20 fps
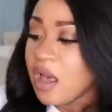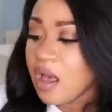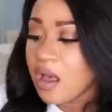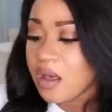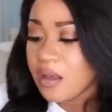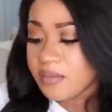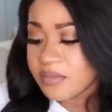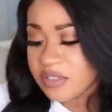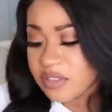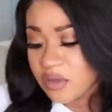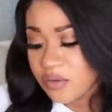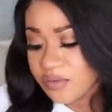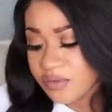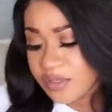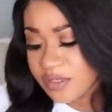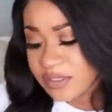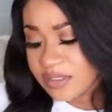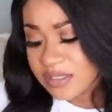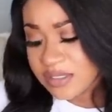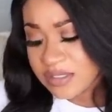Um, so
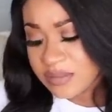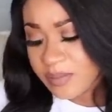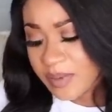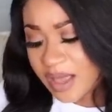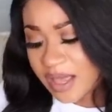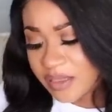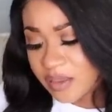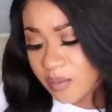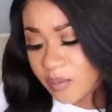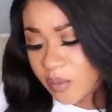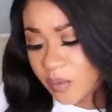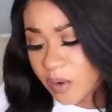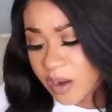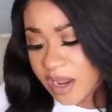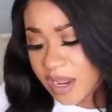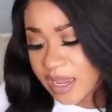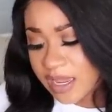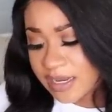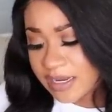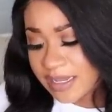this is by the
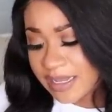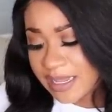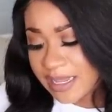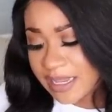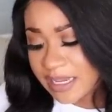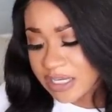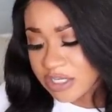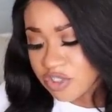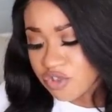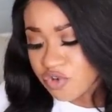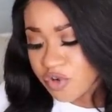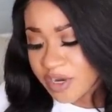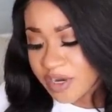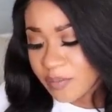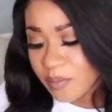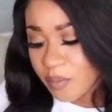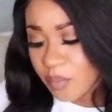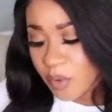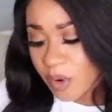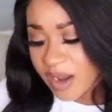brand Kindred
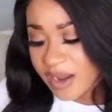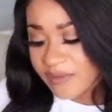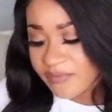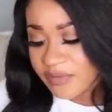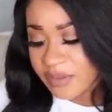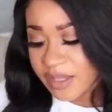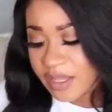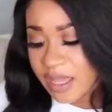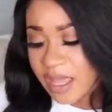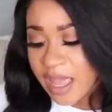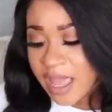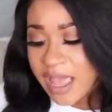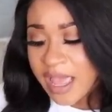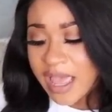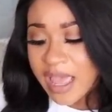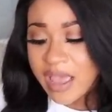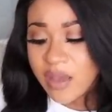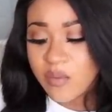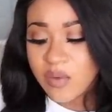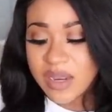Bravely
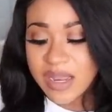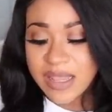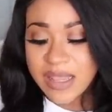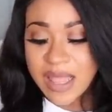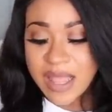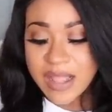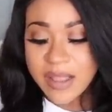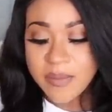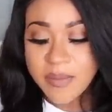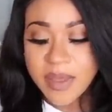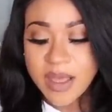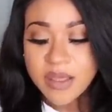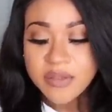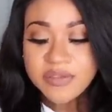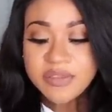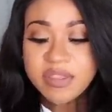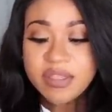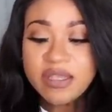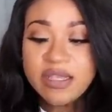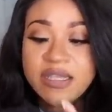and what I like
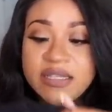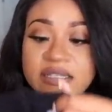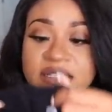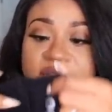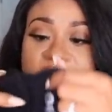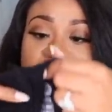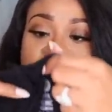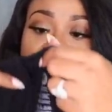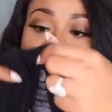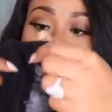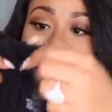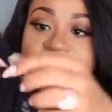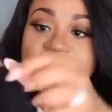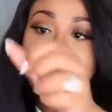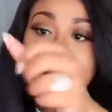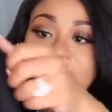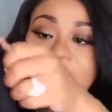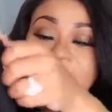about these is that they